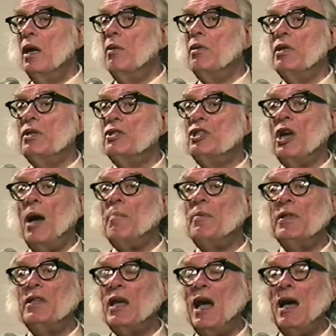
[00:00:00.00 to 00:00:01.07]
And when you
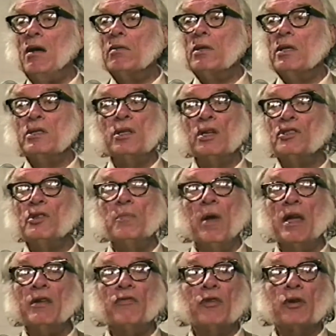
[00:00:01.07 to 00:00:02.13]
chop it down, it doesn't
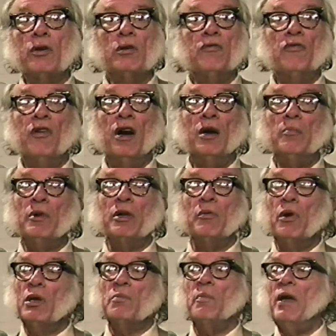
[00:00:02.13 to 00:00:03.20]
make for good
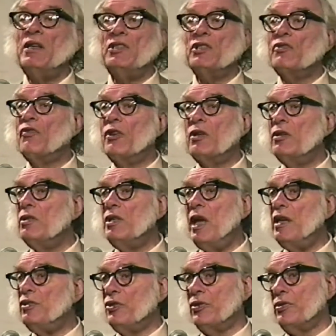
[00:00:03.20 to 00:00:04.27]
farming. What it makes is for good
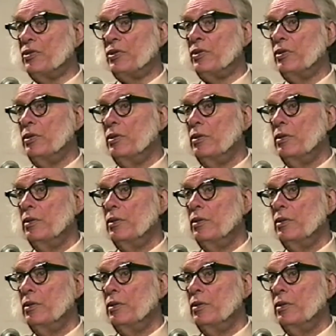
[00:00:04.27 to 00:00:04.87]
deserts.